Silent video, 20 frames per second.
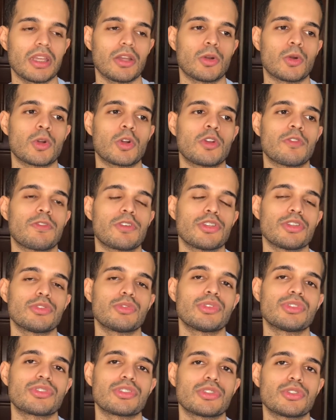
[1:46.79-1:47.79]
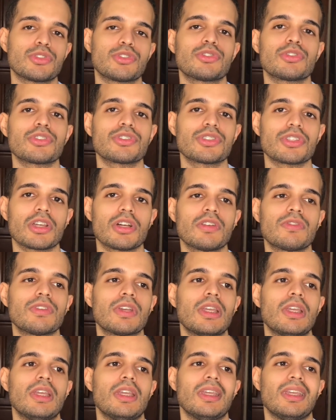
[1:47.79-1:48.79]
or for you to introduce yourself
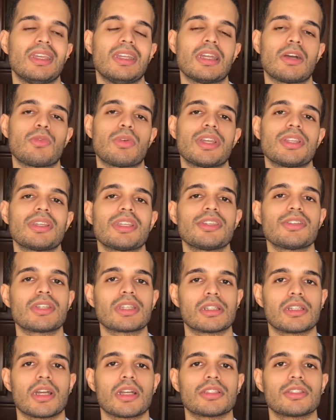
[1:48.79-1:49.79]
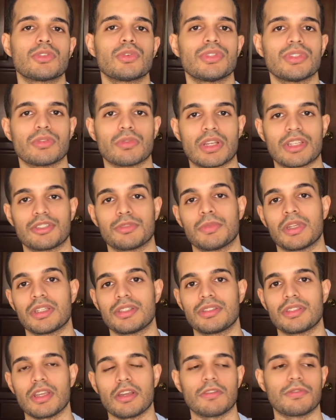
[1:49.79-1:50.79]
in a way that you cannot do in the resume
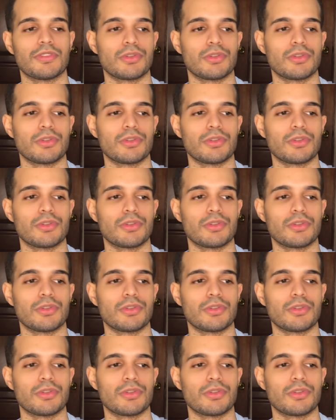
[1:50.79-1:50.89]
itself.